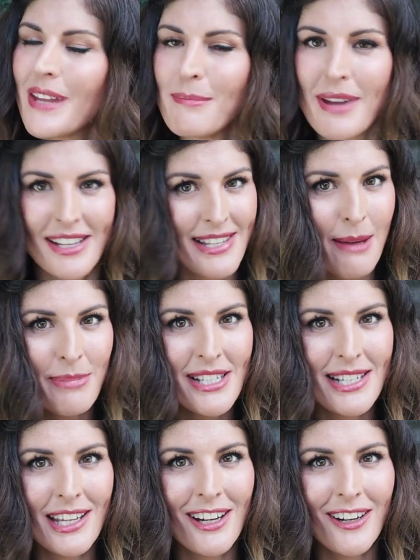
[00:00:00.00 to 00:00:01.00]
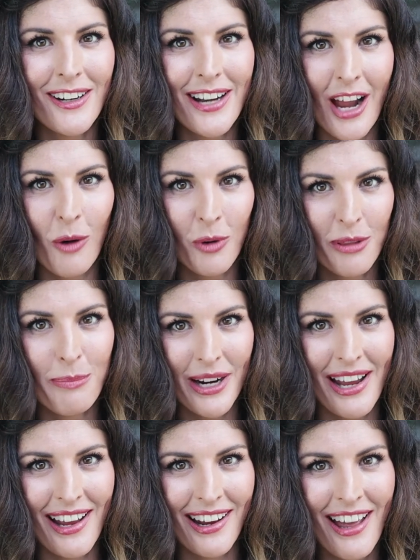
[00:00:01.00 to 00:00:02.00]
it makes that piece of gear not worth
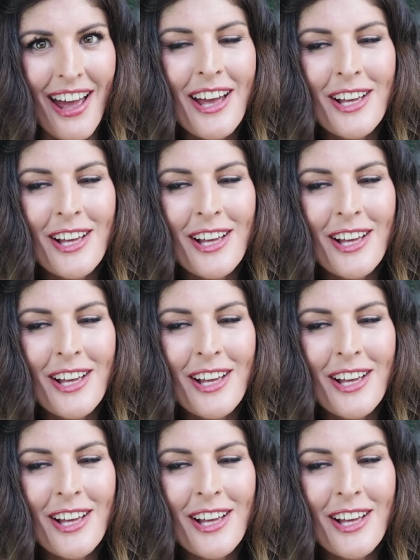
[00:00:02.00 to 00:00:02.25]
bringing.